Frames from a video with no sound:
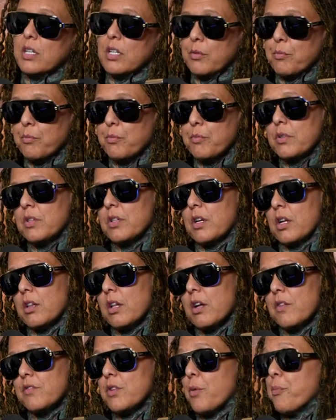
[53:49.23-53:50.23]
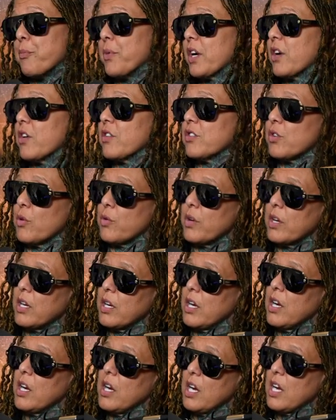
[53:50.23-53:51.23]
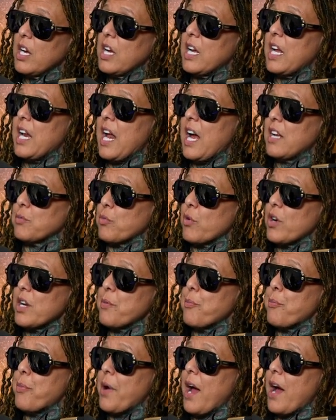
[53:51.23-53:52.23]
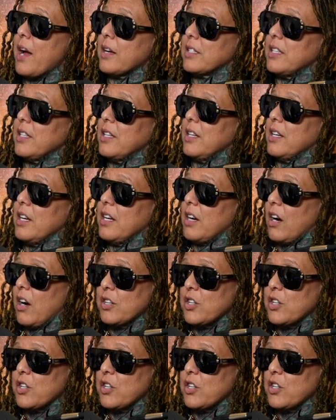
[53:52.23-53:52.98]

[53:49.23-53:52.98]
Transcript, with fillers: and the, the gloves are bigger so it, it has more impact mm-hmm.